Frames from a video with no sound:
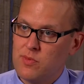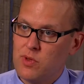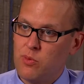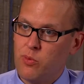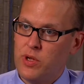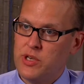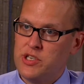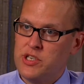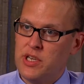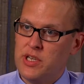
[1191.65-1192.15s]

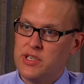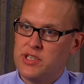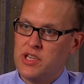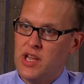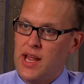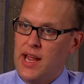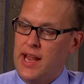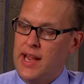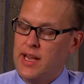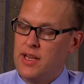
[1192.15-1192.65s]
which is
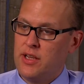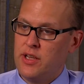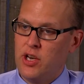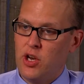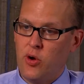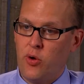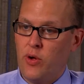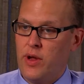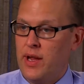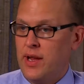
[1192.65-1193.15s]

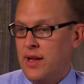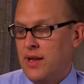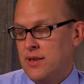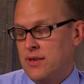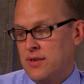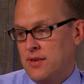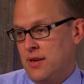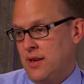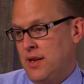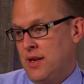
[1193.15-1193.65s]

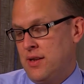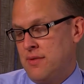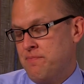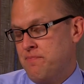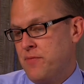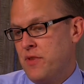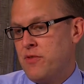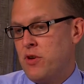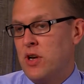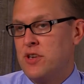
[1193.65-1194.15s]

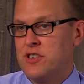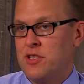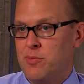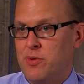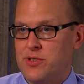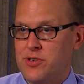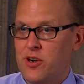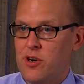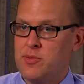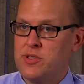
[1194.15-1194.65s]
in very
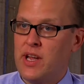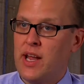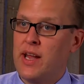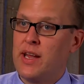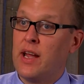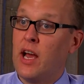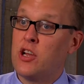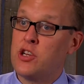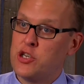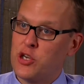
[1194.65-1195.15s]
simple terms,
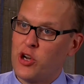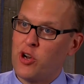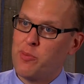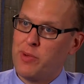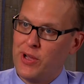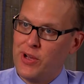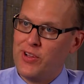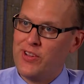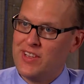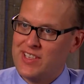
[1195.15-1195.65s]
a sugar
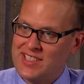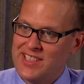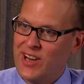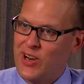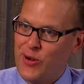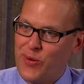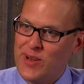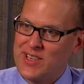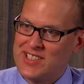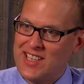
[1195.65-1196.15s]
pill. It's
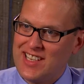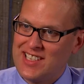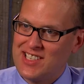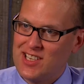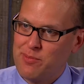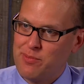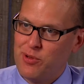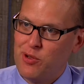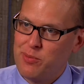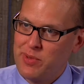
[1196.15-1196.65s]
not always that
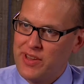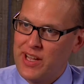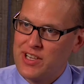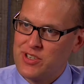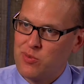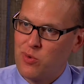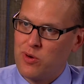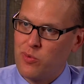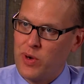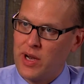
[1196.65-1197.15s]
simple, but
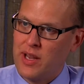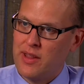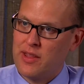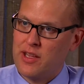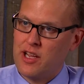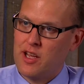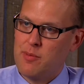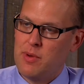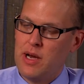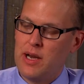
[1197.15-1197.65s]
that's one way to
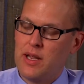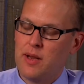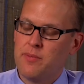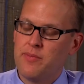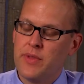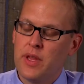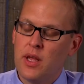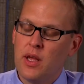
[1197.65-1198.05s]
think about it.